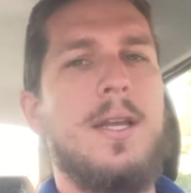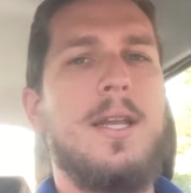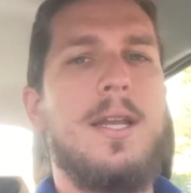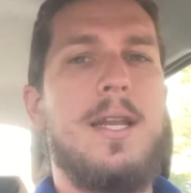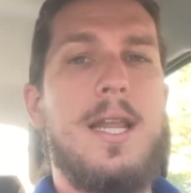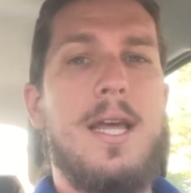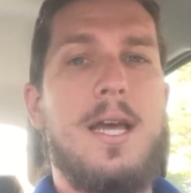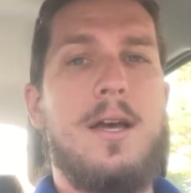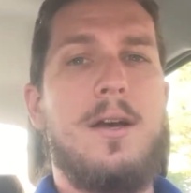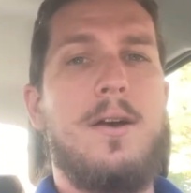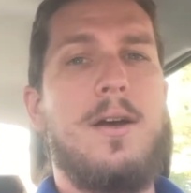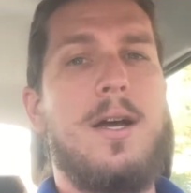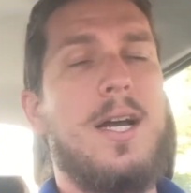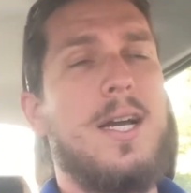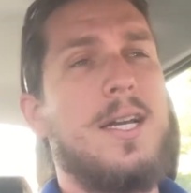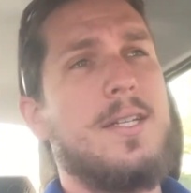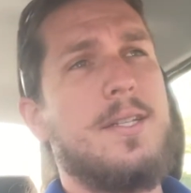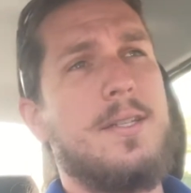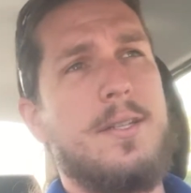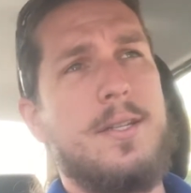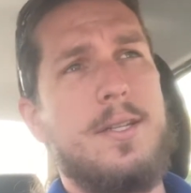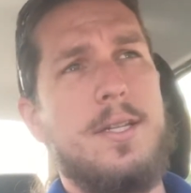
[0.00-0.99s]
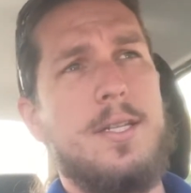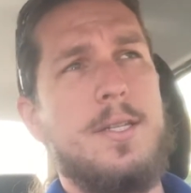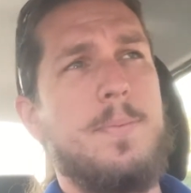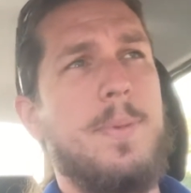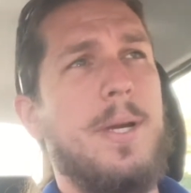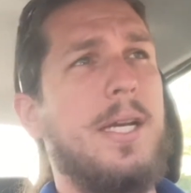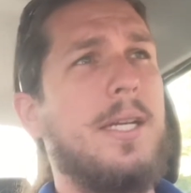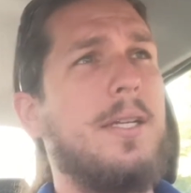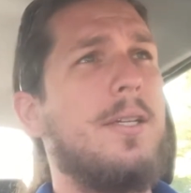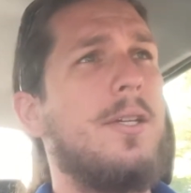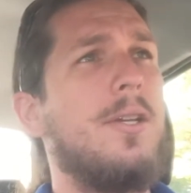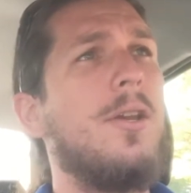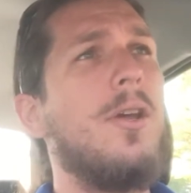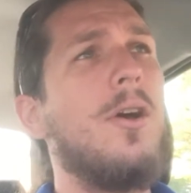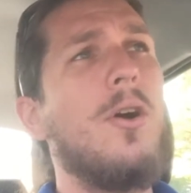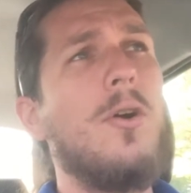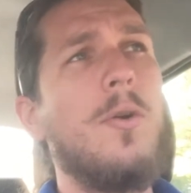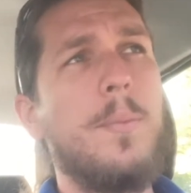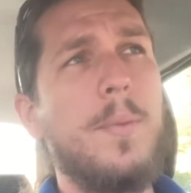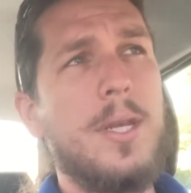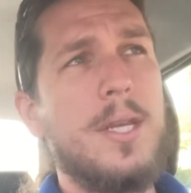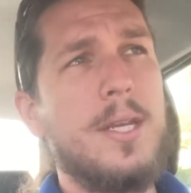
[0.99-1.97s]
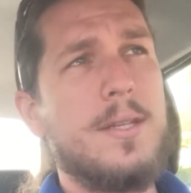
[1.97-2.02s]
Now, Iceland is by no
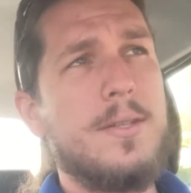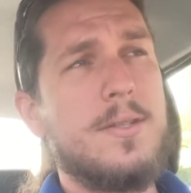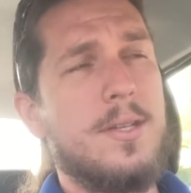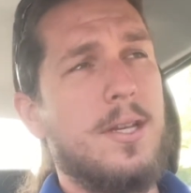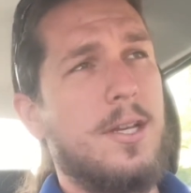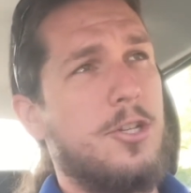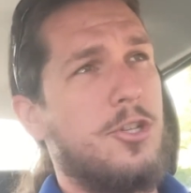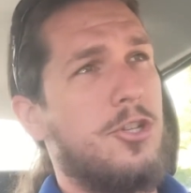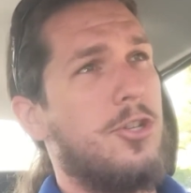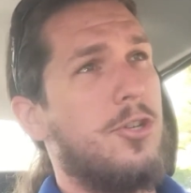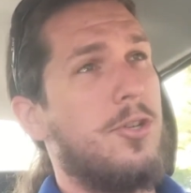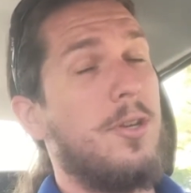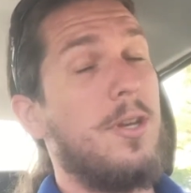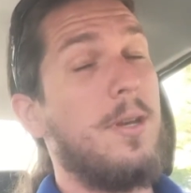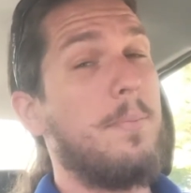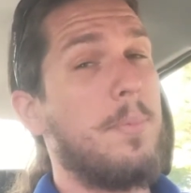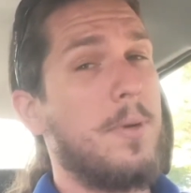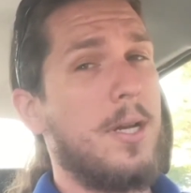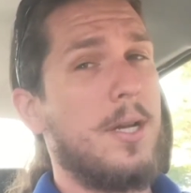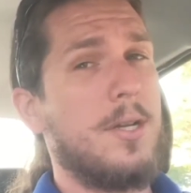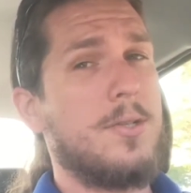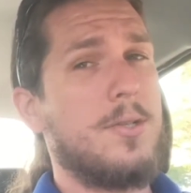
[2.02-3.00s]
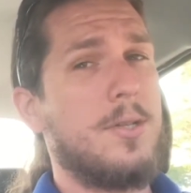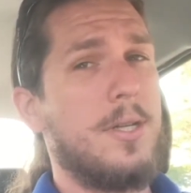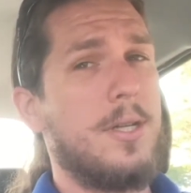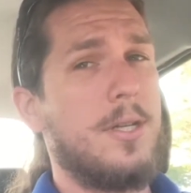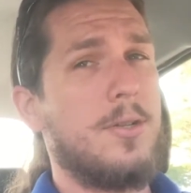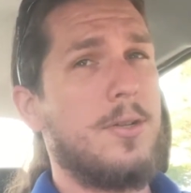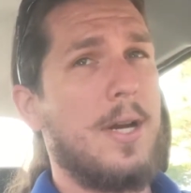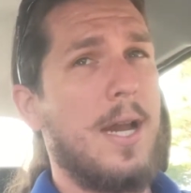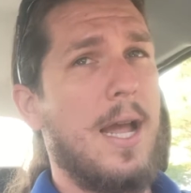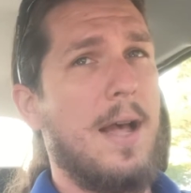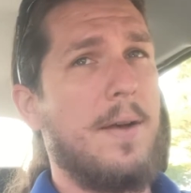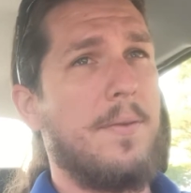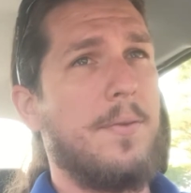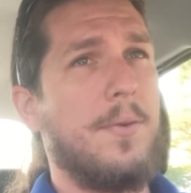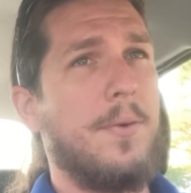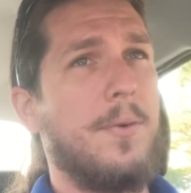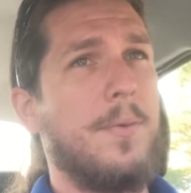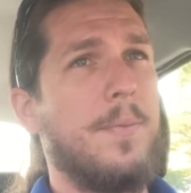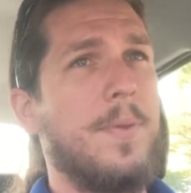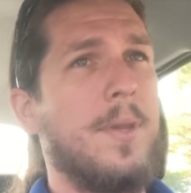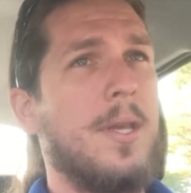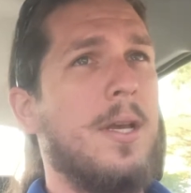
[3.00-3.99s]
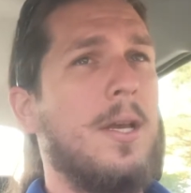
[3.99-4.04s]
means a cheap country to travel,
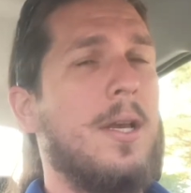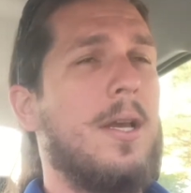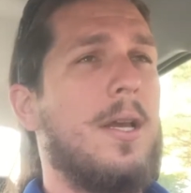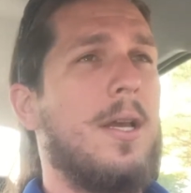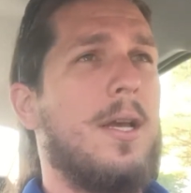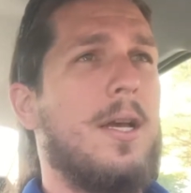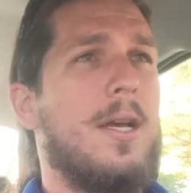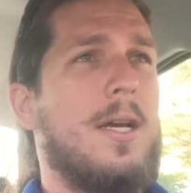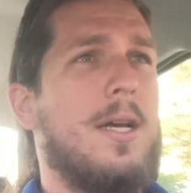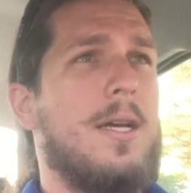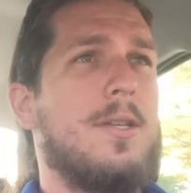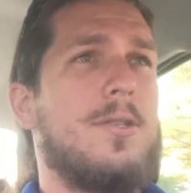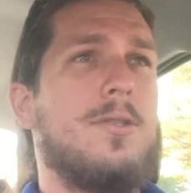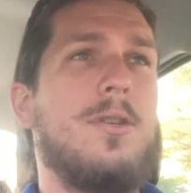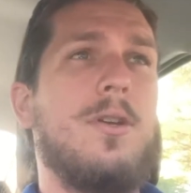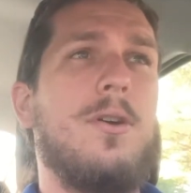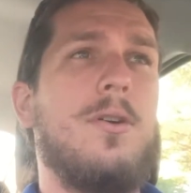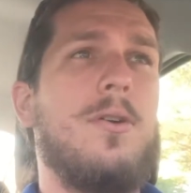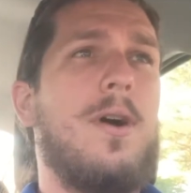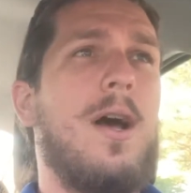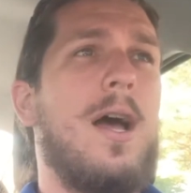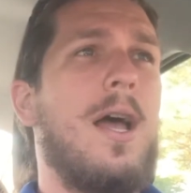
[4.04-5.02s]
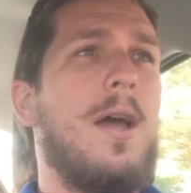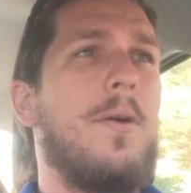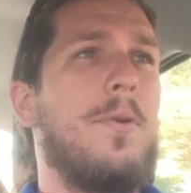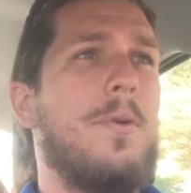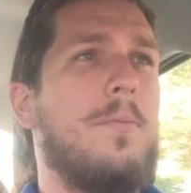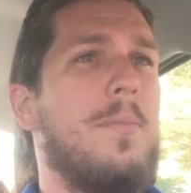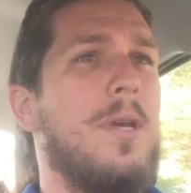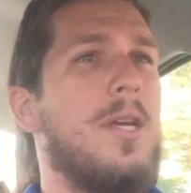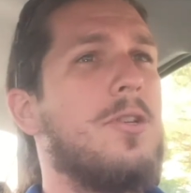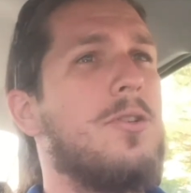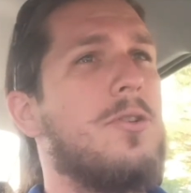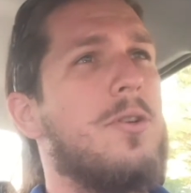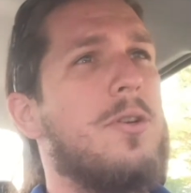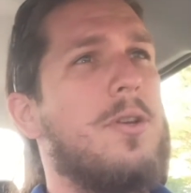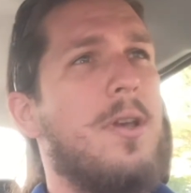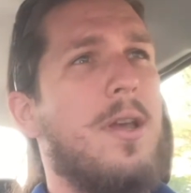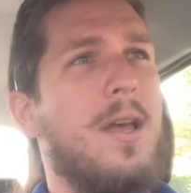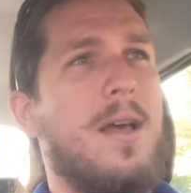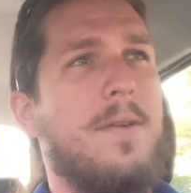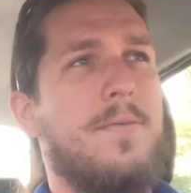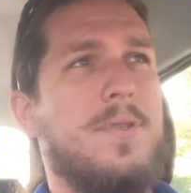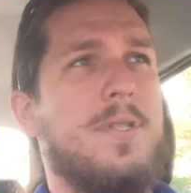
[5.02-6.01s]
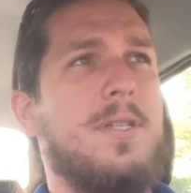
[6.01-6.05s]
so I would make sure you
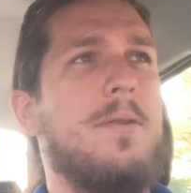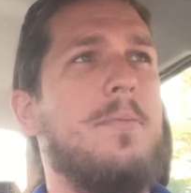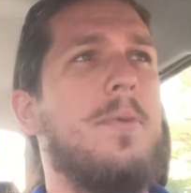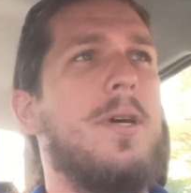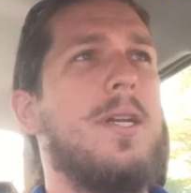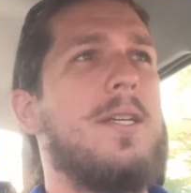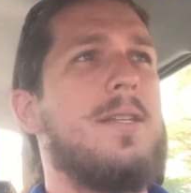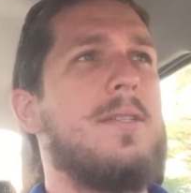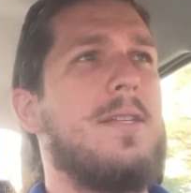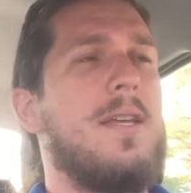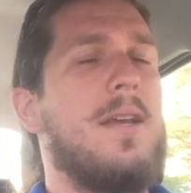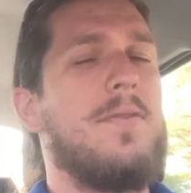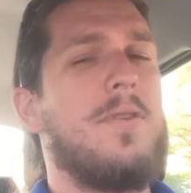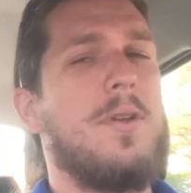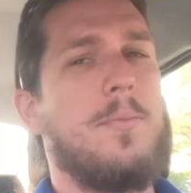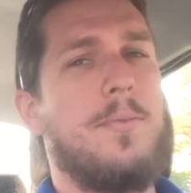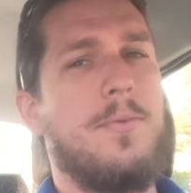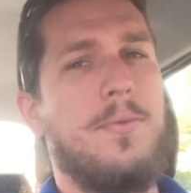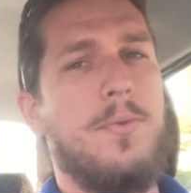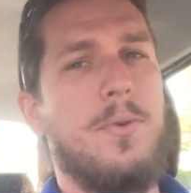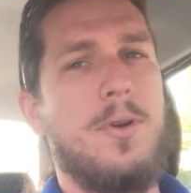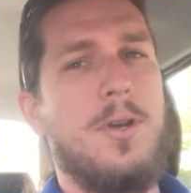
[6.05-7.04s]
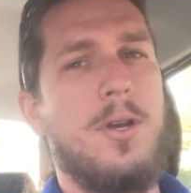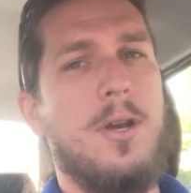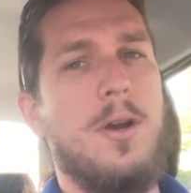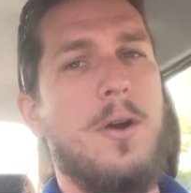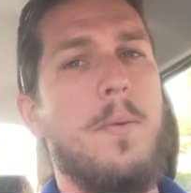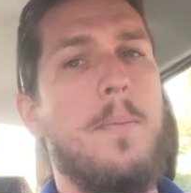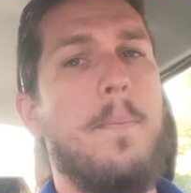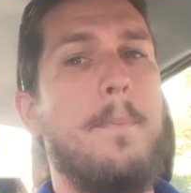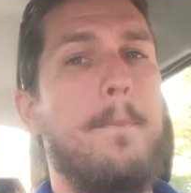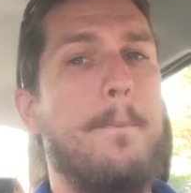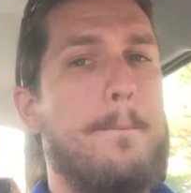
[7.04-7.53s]
have some money saved up before you go.